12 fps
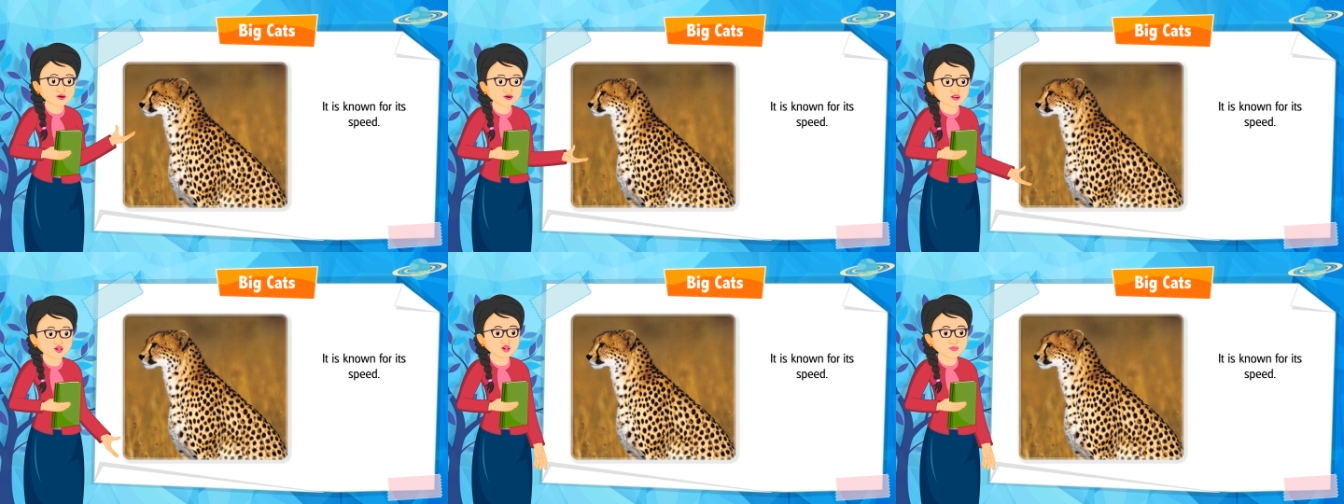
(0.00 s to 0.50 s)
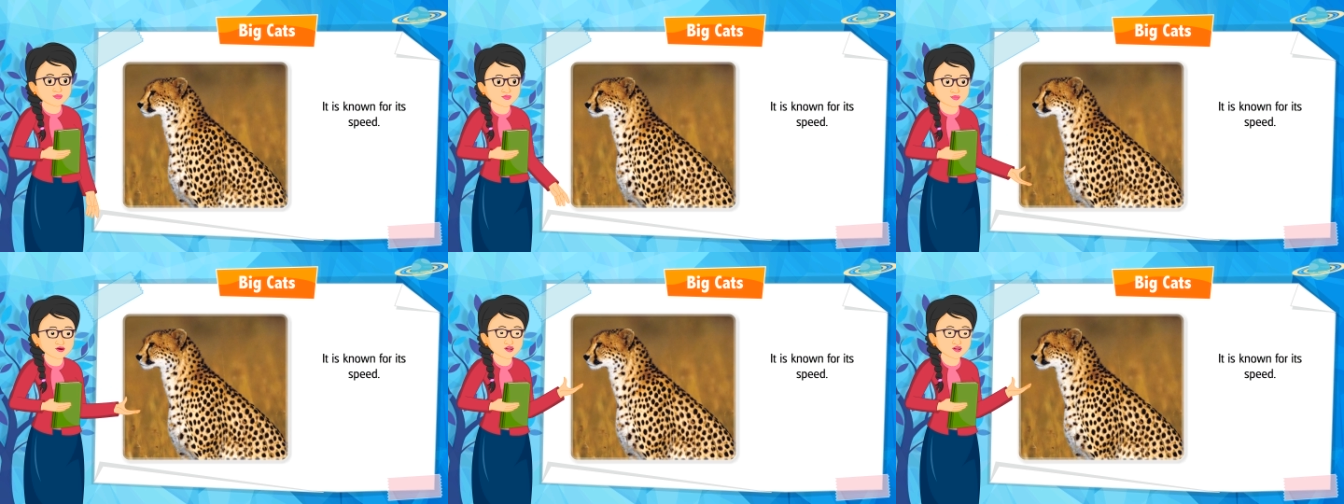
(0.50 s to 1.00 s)
It is
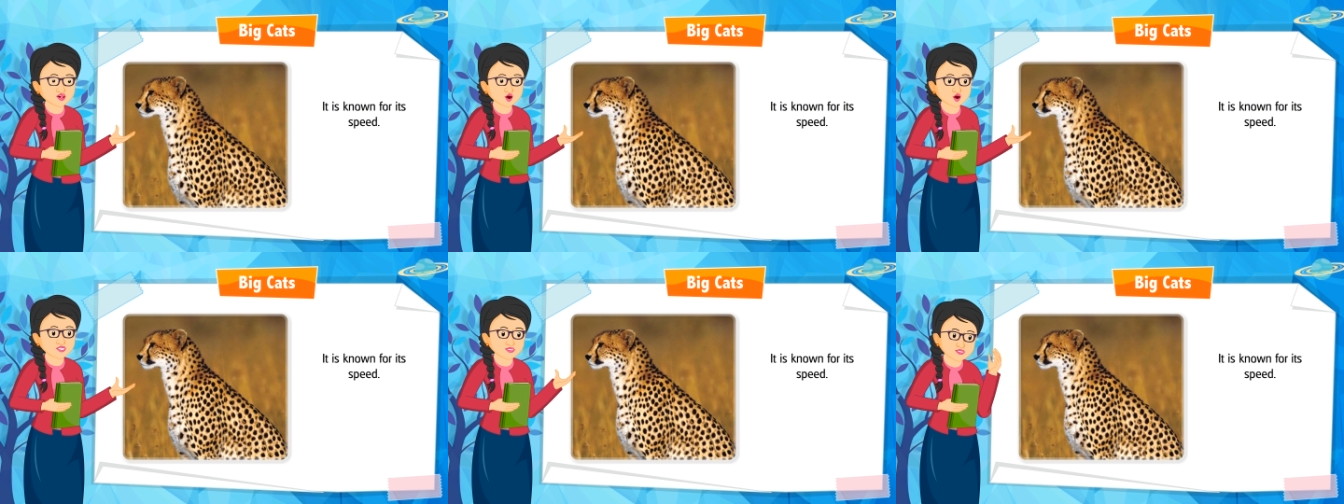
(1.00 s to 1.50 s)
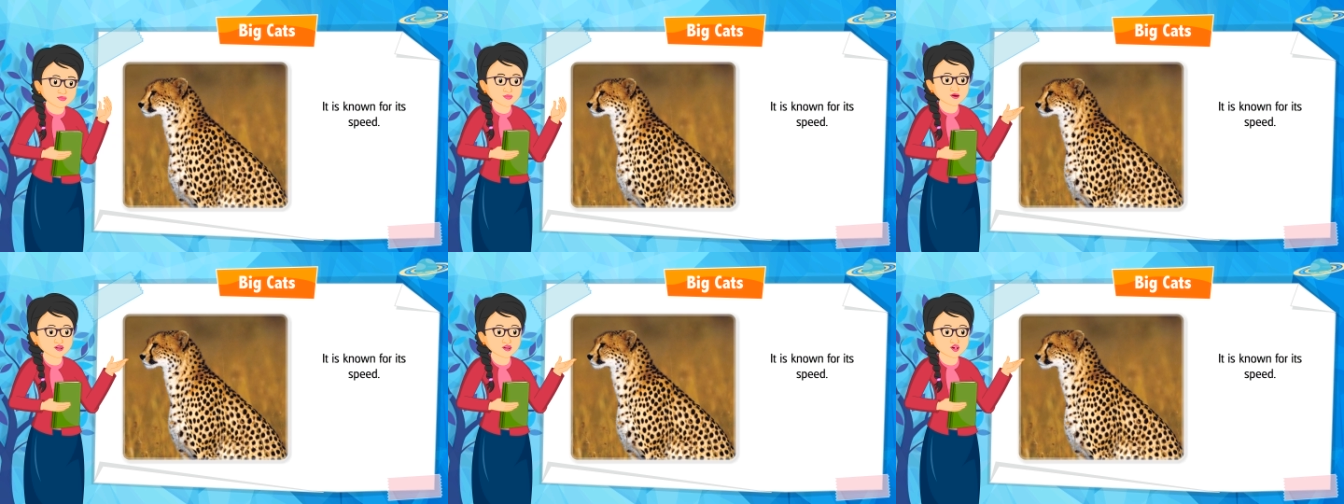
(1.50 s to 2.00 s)
known for its
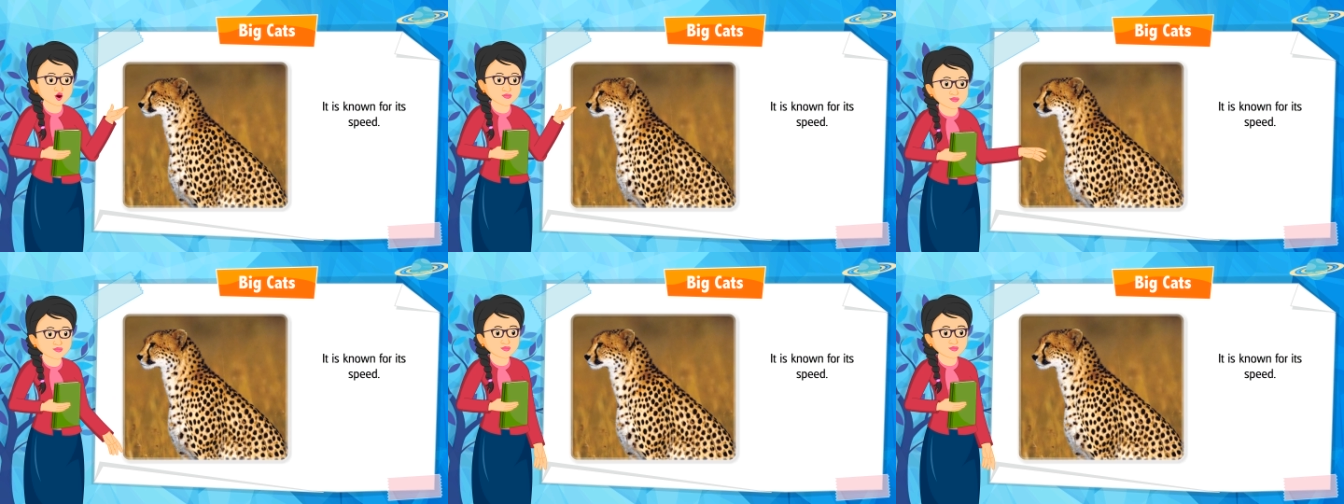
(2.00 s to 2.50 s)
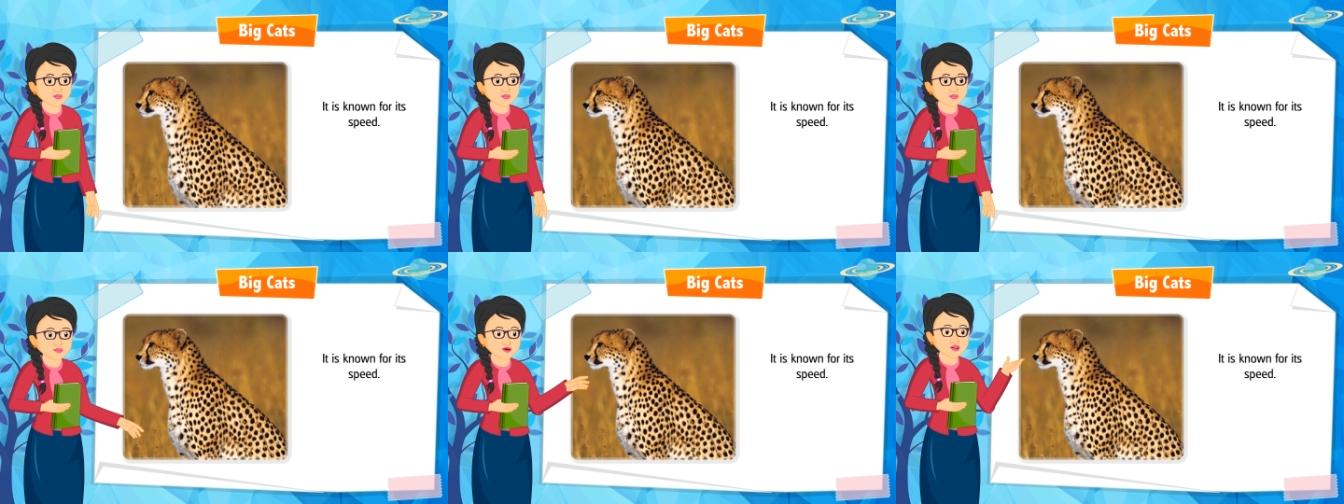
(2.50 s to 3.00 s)
speed.
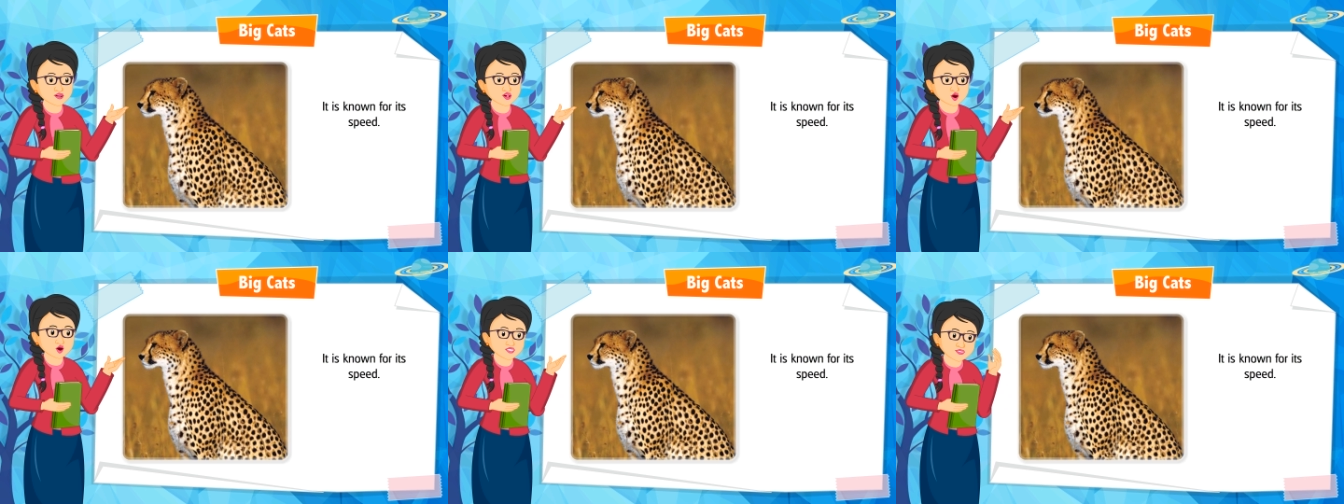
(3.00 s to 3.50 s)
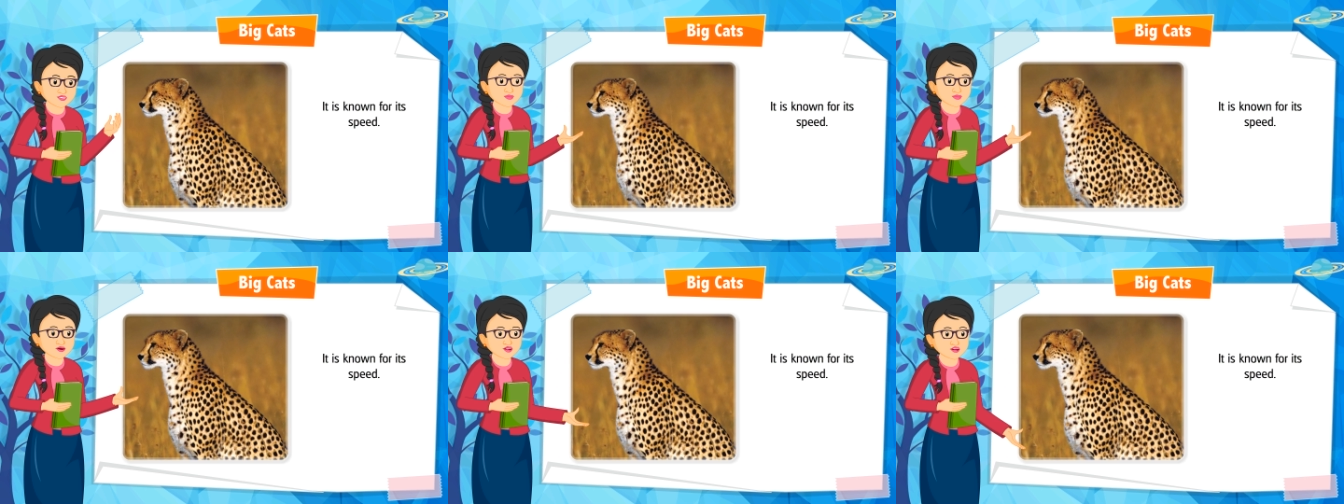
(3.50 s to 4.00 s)
Can you identify
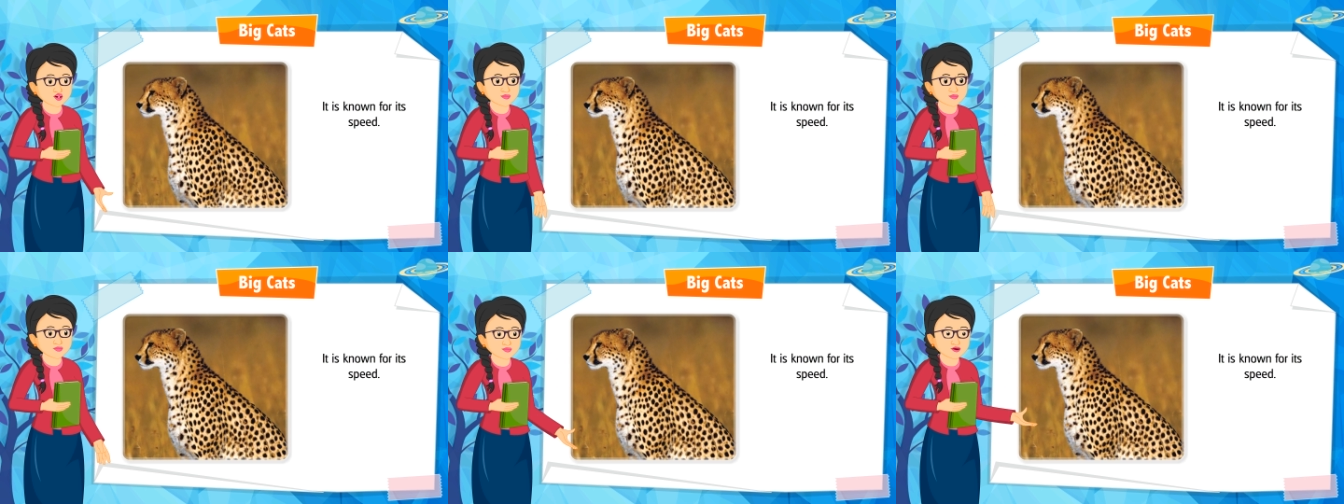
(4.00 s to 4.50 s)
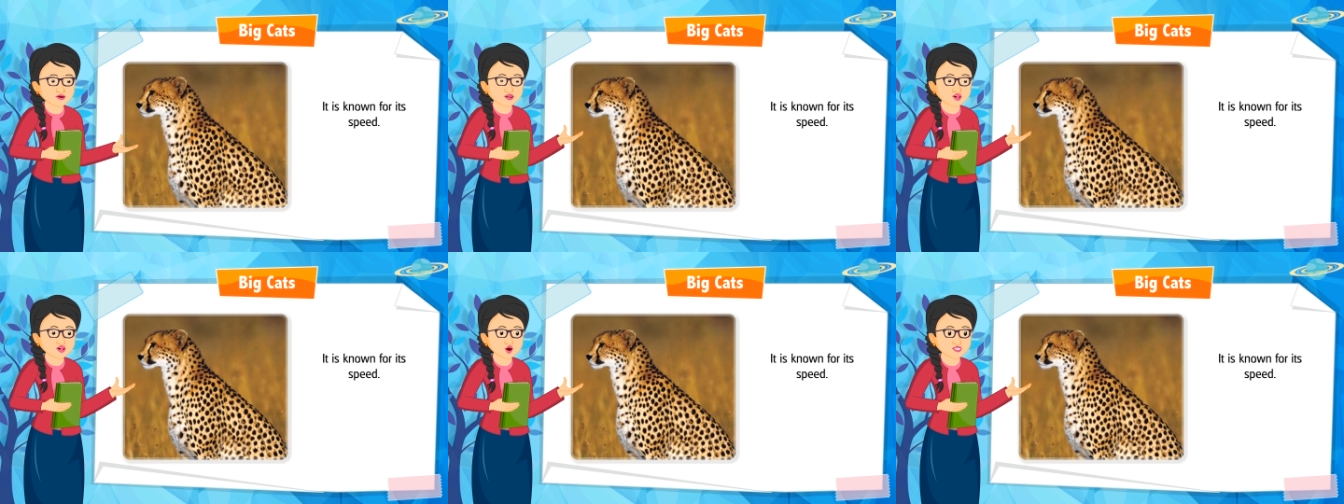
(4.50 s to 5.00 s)
it?
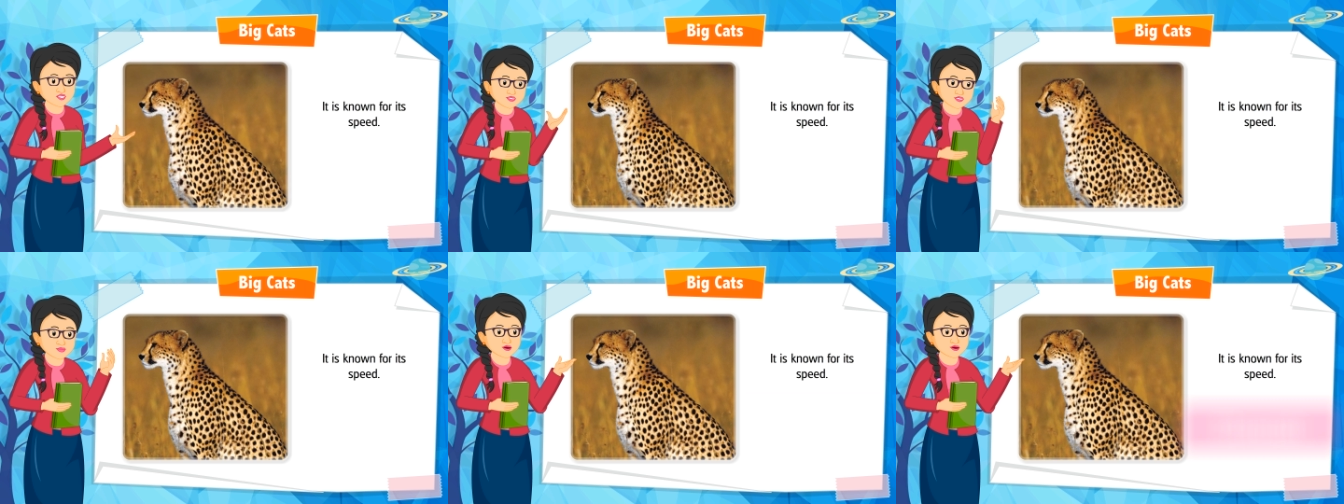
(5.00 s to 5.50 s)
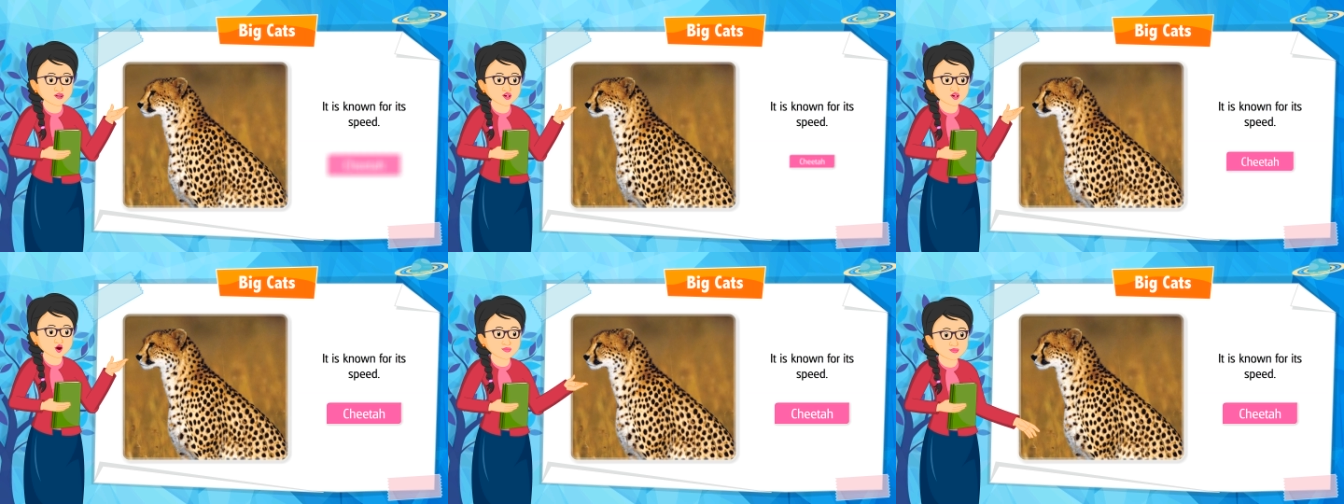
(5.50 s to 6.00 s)
It is
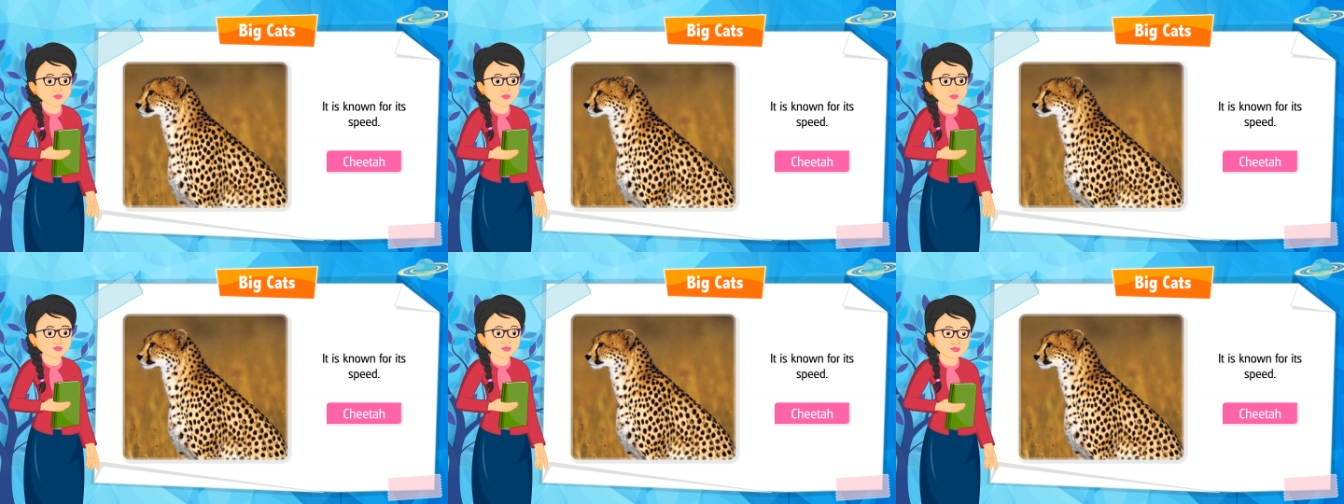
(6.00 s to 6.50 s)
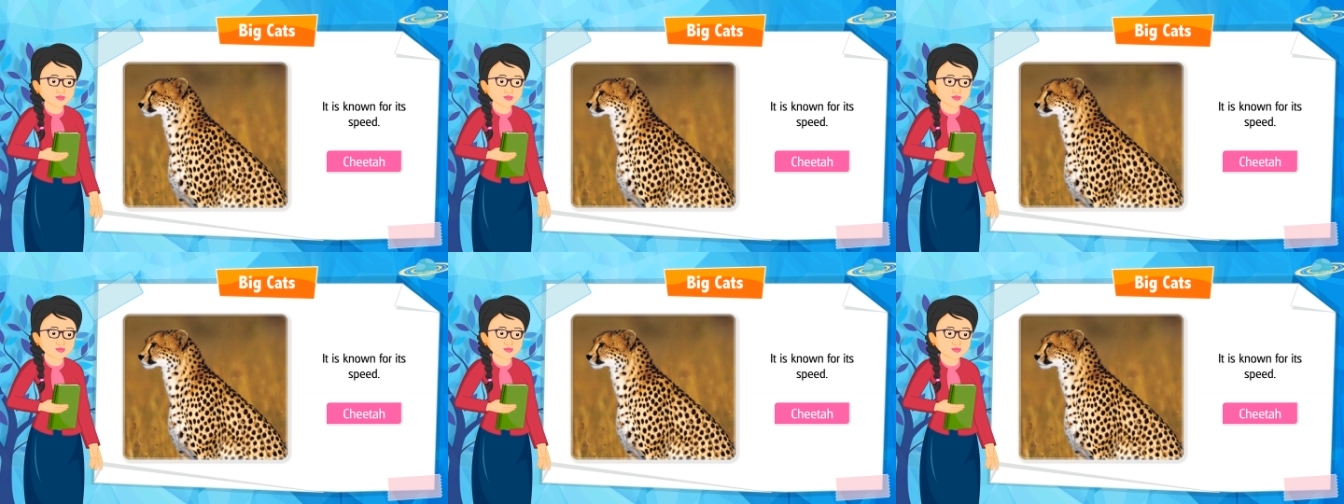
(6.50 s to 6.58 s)
cheetah.